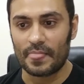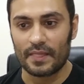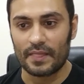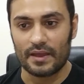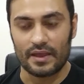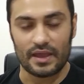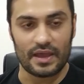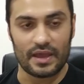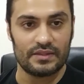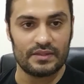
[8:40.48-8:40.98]

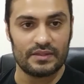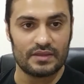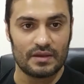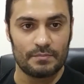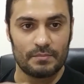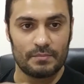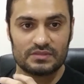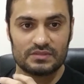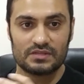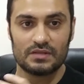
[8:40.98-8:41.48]
And their
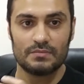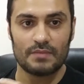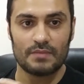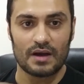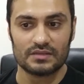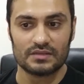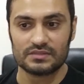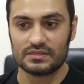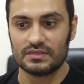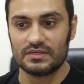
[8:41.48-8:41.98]
muscle
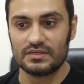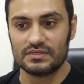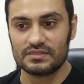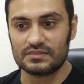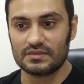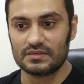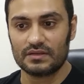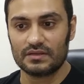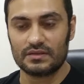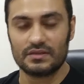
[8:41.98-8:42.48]
mass is
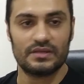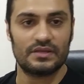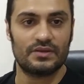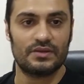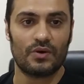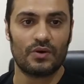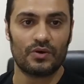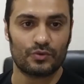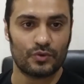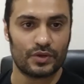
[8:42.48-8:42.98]
certainly
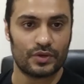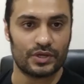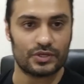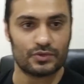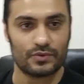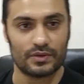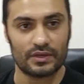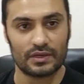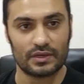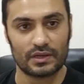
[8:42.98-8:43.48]
not going
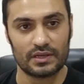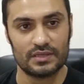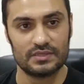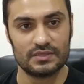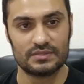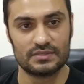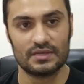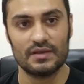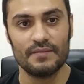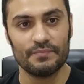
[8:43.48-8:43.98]
to
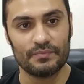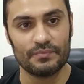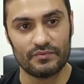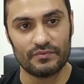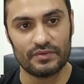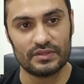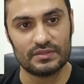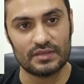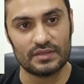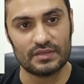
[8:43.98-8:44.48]
increase
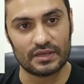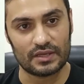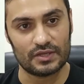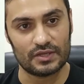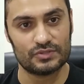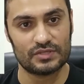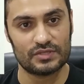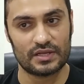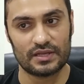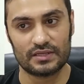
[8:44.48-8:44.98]
with the
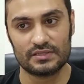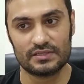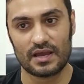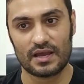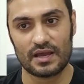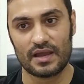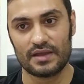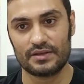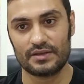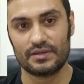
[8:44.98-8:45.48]
ketogenic
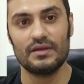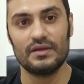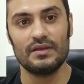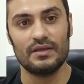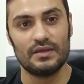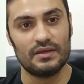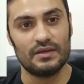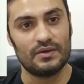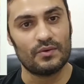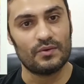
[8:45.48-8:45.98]
diet.
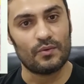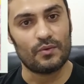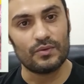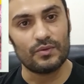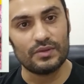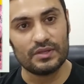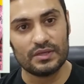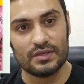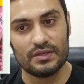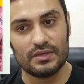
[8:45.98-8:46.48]

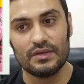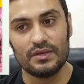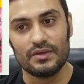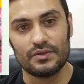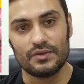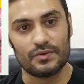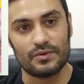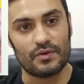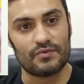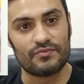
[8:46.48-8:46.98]
Only
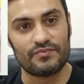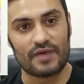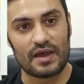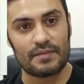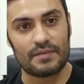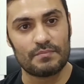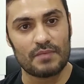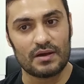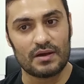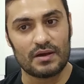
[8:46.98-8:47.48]
your
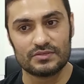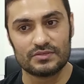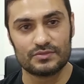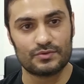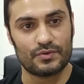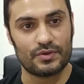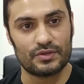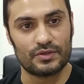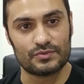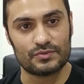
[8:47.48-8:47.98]
fat mass is
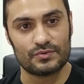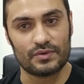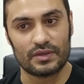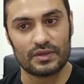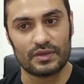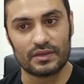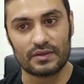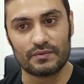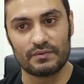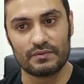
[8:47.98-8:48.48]
going to
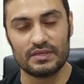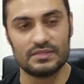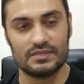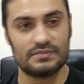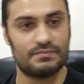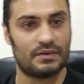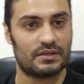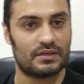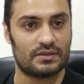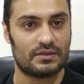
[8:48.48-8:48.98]
increase,
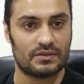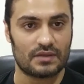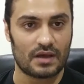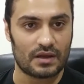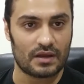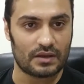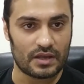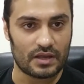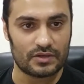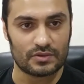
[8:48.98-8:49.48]
but
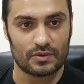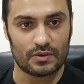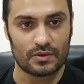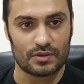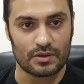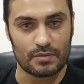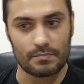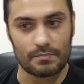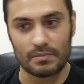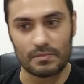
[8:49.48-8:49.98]
not at all
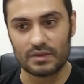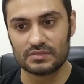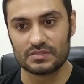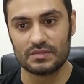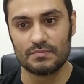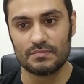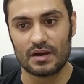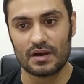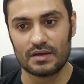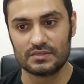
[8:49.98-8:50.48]
your
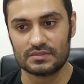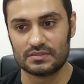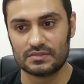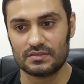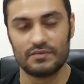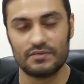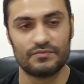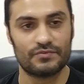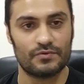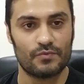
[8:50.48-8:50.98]
muscle
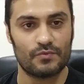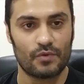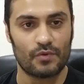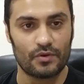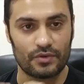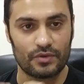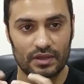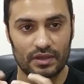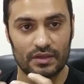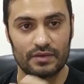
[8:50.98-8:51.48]
mass. If you
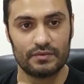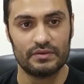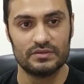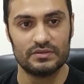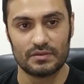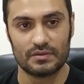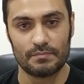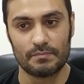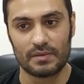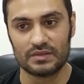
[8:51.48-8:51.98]
want to increase
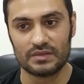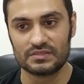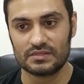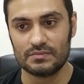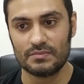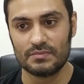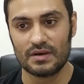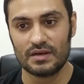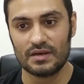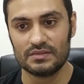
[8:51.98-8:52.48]
your
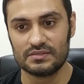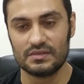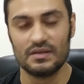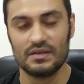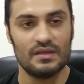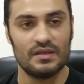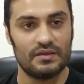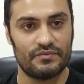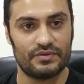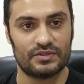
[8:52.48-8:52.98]
muscle mass
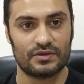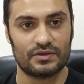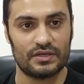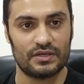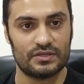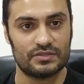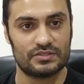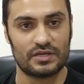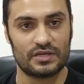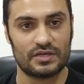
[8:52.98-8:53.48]
with a
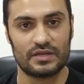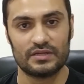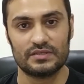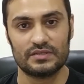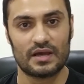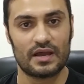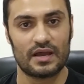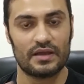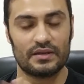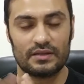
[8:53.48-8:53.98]
ketogenic
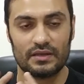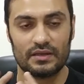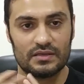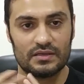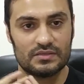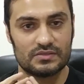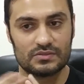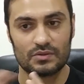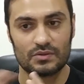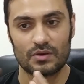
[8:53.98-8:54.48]
diet,
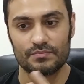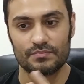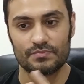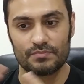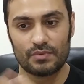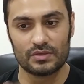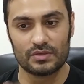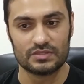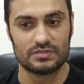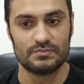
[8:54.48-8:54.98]
is not
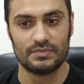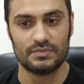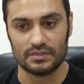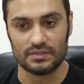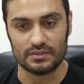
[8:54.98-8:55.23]
possible.